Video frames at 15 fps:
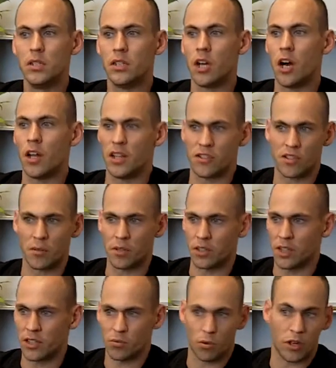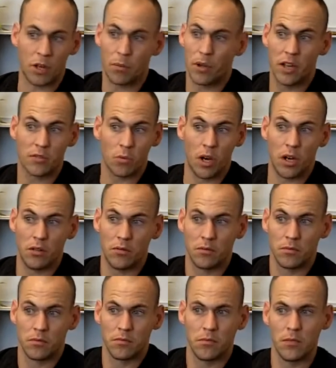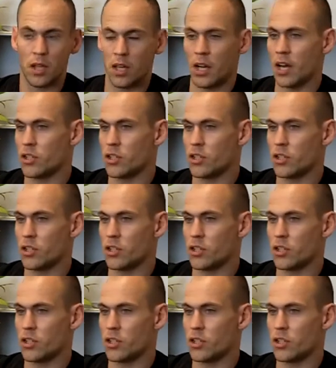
You know, that's where he plays well. And